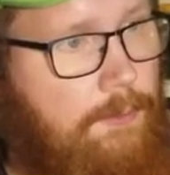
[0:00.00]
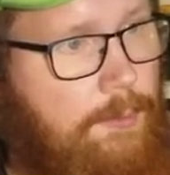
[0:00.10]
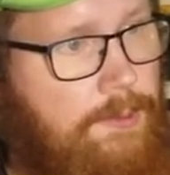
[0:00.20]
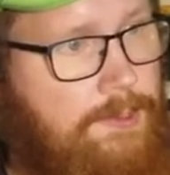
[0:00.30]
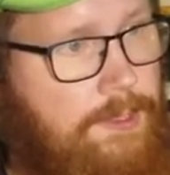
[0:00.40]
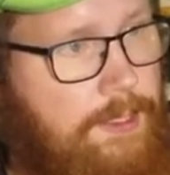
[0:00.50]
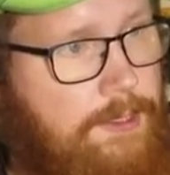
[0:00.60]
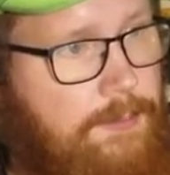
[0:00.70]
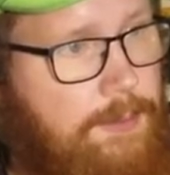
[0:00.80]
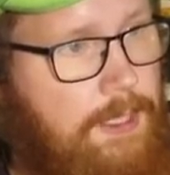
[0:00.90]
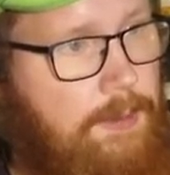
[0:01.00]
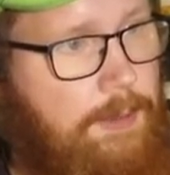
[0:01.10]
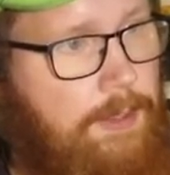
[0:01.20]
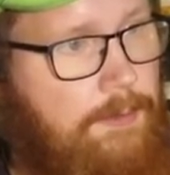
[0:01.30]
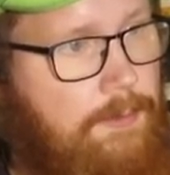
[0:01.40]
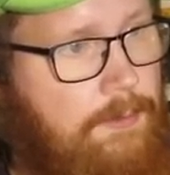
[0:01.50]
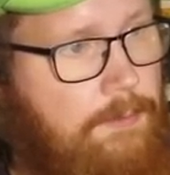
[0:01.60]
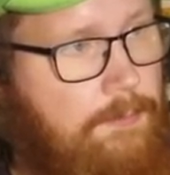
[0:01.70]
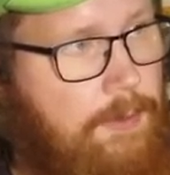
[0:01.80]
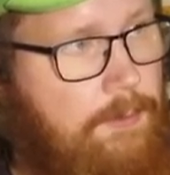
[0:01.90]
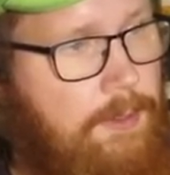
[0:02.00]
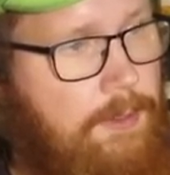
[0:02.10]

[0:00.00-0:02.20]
royal seed is beating Bowser, probably.